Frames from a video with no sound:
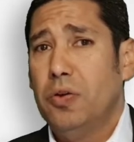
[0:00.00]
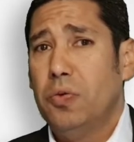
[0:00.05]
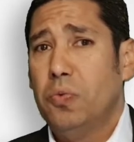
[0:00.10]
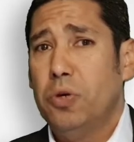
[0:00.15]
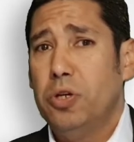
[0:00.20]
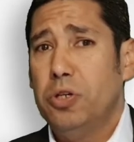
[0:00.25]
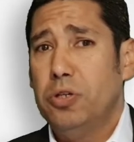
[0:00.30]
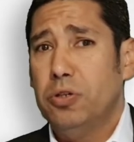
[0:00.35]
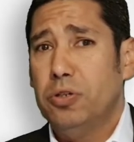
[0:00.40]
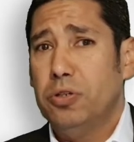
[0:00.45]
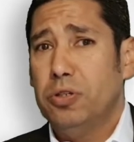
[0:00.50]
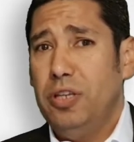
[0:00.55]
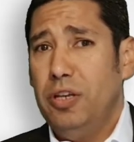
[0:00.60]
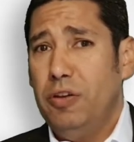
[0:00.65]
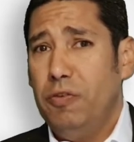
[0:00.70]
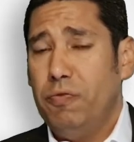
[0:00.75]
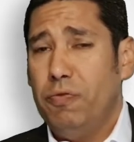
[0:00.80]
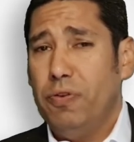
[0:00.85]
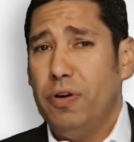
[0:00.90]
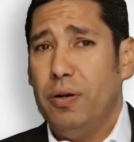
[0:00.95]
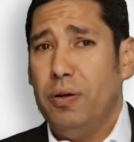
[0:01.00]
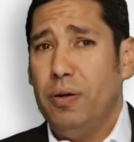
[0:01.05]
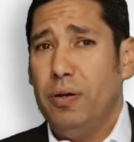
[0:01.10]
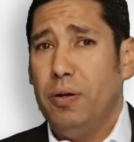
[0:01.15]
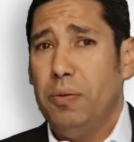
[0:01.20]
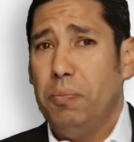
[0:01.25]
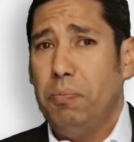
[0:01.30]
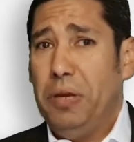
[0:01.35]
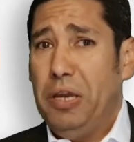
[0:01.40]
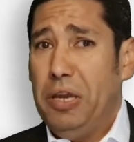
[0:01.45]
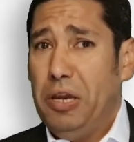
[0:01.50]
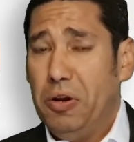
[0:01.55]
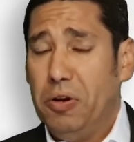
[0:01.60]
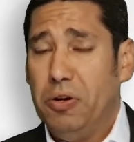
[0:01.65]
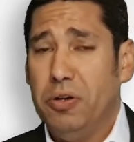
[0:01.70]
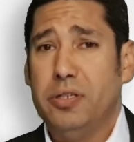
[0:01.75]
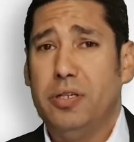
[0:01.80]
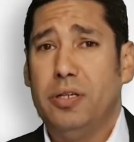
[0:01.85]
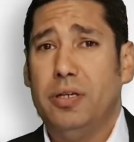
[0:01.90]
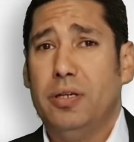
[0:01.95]
with your different
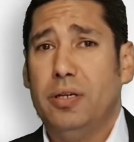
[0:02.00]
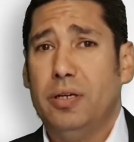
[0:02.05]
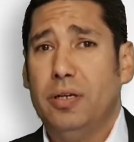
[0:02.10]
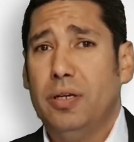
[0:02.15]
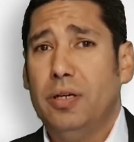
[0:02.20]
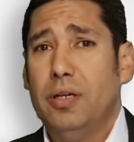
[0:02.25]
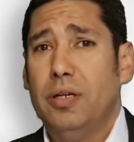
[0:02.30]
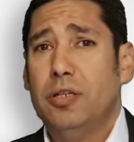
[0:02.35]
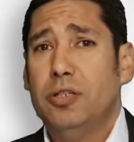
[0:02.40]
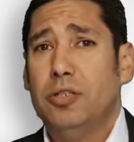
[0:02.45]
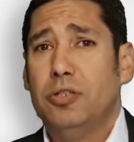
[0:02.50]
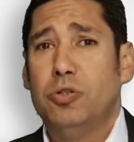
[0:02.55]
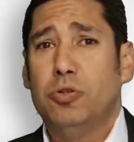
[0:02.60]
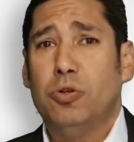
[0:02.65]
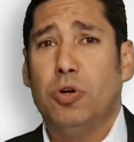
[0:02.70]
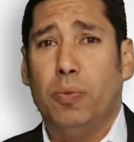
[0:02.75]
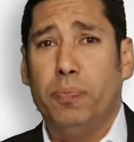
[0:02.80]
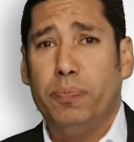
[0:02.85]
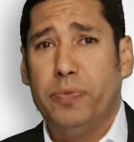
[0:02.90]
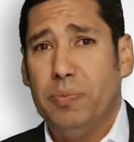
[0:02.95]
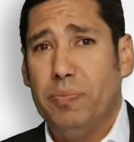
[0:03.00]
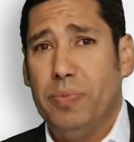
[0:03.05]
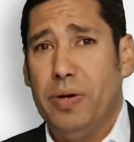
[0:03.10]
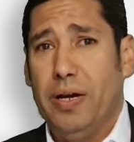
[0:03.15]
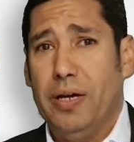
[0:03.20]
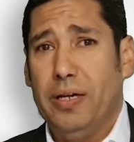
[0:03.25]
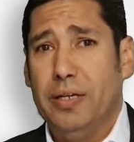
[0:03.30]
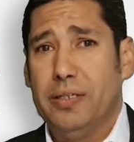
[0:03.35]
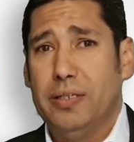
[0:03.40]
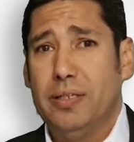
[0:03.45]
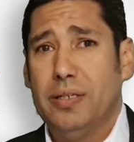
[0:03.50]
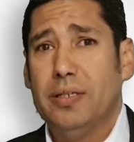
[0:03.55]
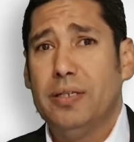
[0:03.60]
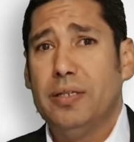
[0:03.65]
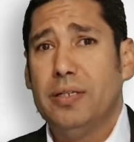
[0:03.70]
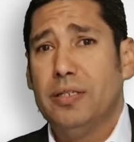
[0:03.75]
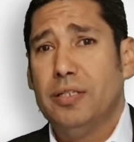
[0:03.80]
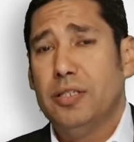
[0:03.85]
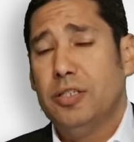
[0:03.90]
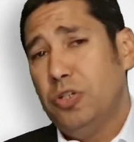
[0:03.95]
peers to optimize
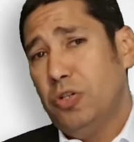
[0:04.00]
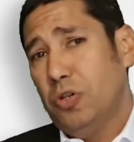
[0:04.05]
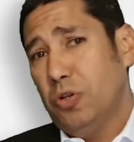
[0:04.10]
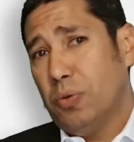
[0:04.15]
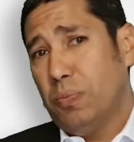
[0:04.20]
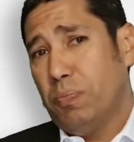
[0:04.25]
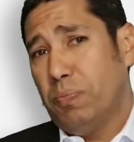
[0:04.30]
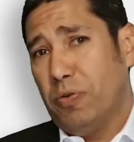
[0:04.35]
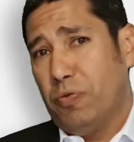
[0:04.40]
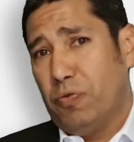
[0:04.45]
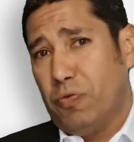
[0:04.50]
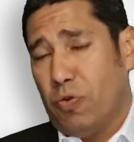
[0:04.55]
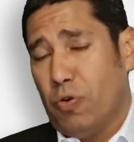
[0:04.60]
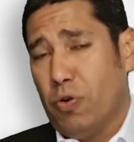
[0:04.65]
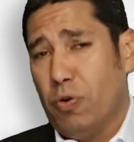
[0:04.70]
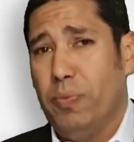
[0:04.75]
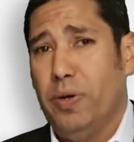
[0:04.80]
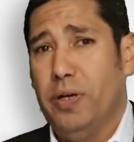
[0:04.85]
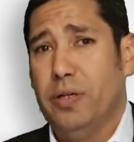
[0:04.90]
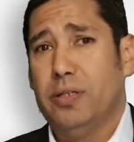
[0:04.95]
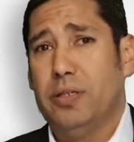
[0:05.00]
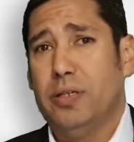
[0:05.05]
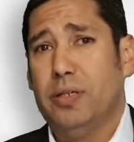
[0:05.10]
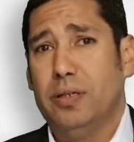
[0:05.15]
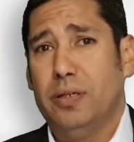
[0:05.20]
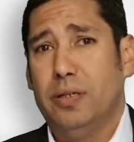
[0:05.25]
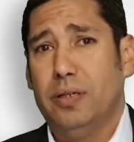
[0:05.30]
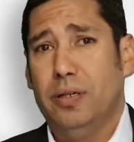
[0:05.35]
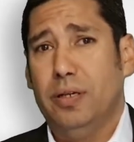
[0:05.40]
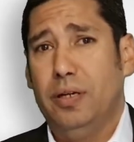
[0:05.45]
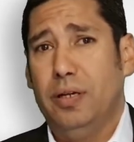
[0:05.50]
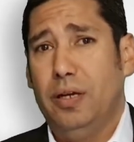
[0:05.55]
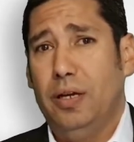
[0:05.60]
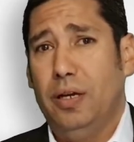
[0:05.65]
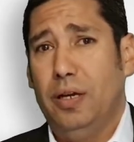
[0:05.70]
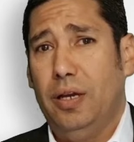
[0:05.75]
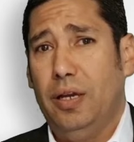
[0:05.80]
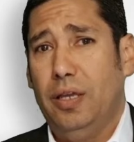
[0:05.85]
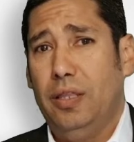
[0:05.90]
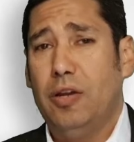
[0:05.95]
your performance
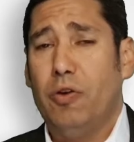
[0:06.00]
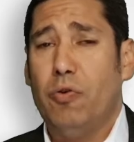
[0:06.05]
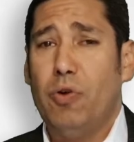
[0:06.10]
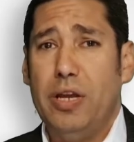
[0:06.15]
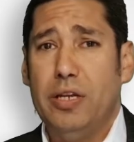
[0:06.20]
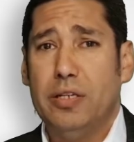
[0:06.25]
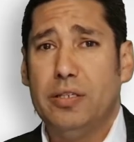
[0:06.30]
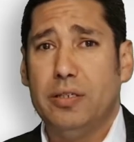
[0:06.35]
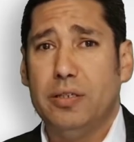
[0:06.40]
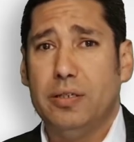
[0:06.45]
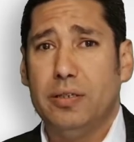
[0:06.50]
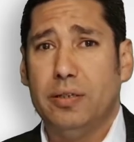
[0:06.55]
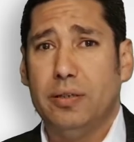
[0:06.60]
in the race.